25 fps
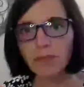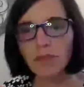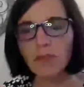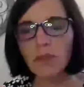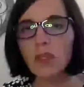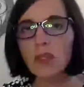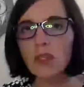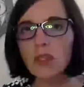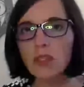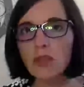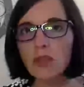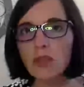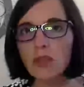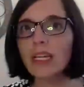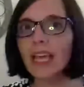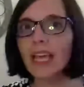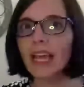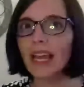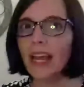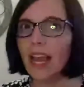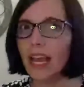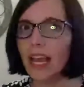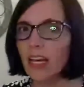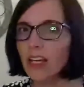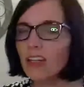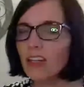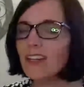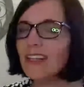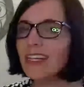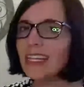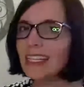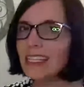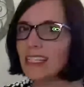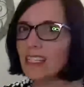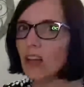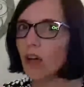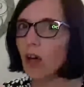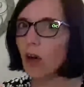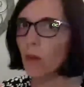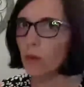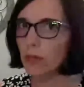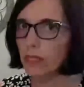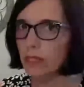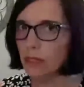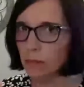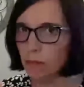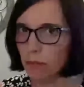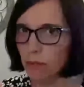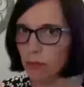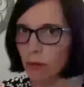So again, anger isn't always
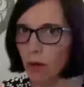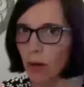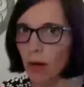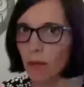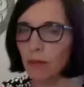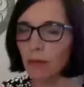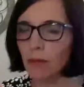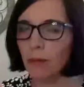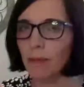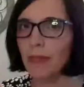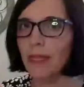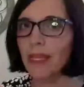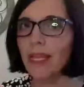a problem.